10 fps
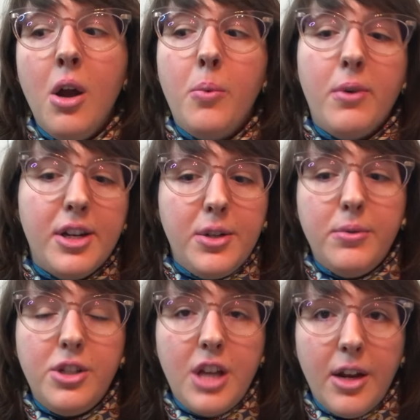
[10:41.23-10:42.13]
where do you
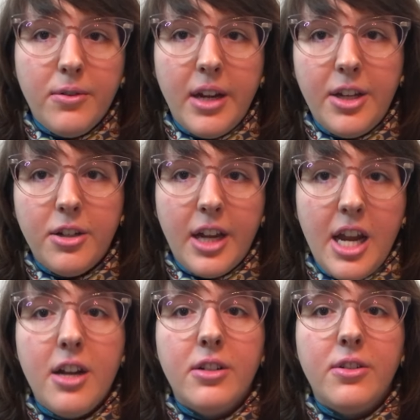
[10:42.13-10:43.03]
generate your
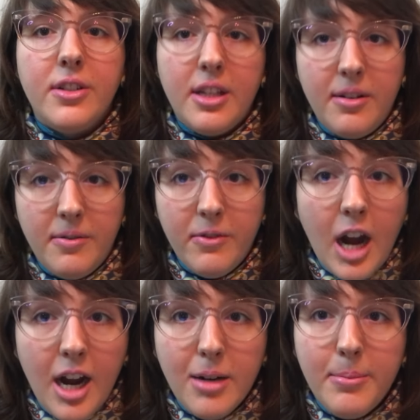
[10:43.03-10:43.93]
characters and
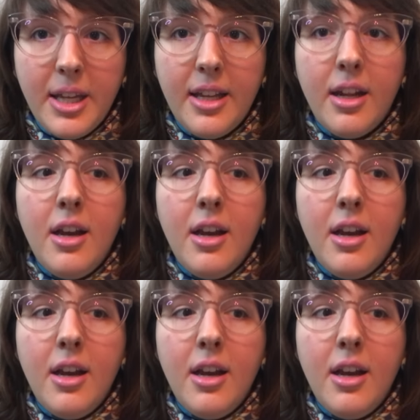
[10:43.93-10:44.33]
environment.